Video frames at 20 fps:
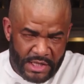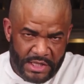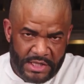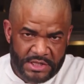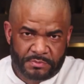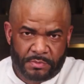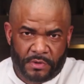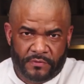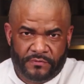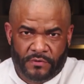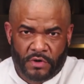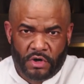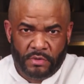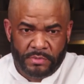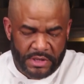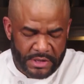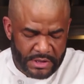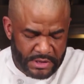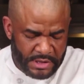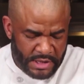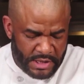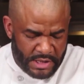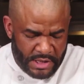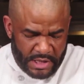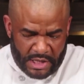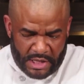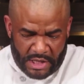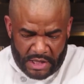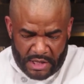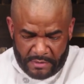Is preferably,
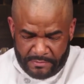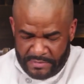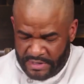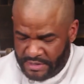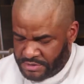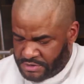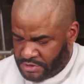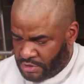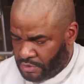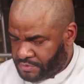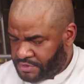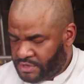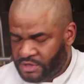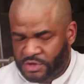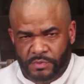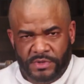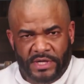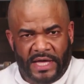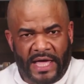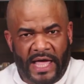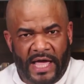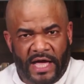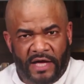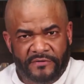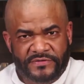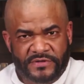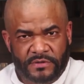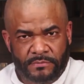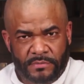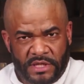and so since we
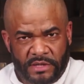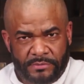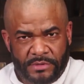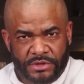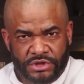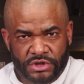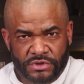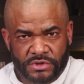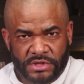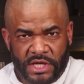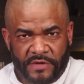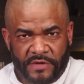have some lemon juice